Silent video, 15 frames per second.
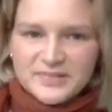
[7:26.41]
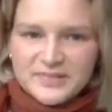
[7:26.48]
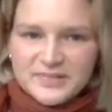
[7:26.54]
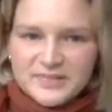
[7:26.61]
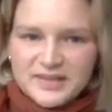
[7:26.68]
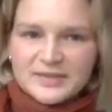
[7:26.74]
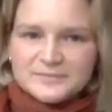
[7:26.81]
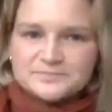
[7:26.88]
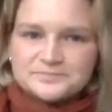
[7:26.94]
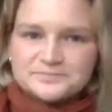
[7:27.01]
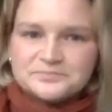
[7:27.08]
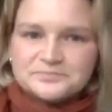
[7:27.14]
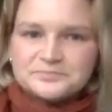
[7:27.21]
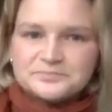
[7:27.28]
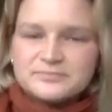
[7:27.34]

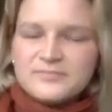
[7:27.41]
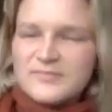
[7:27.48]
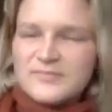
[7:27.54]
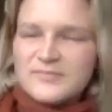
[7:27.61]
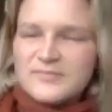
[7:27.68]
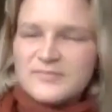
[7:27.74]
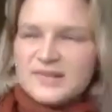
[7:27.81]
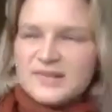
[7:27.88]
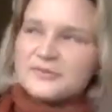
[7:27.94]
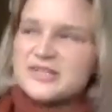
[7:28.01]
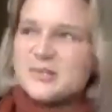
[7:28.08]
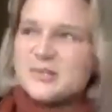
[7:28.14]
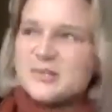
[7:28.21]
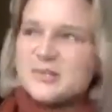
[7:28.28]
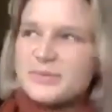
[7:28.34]
I've
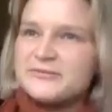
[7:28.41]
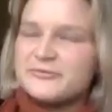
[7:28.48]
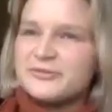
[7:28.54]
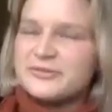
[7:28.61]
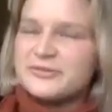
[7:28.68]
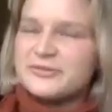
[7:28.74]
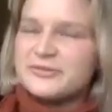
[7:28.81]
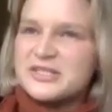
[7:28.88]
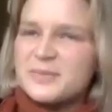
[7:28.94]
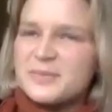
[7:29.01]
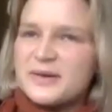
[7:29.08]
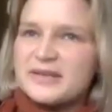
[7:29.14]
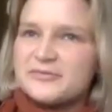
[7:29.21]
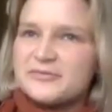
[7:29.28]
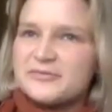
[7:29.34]
also been influenced
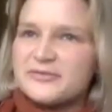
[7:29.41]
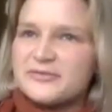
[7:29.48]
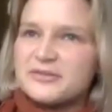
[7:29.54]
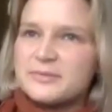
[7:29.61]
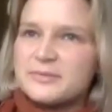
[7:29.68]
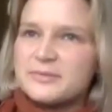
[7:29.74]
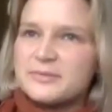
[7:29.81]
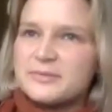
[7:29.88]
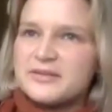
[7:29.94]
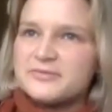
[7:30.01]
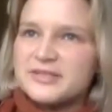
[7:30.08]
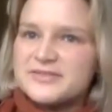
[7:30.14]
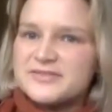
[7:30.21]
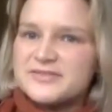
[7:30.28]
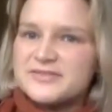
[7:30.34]
by the French Caribbean
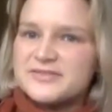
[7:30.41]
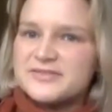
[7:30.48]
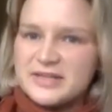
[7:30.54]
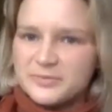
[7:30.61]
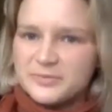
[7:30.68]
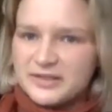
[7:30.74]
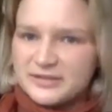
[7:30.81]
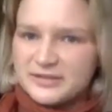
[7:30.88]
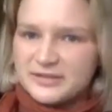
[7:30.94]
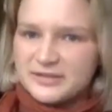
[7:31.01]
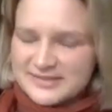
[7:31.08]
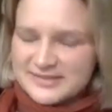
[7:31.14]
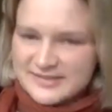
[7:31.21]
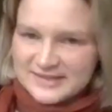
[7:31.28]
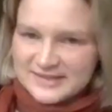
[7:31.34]
philosopher Edouard
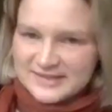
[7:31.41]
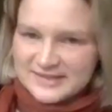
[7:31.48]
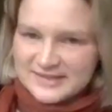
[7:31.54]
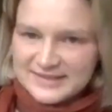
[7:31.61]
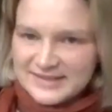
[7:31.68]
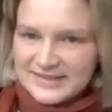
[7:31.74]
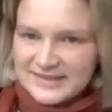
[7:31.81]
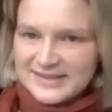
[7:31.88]
Glissant.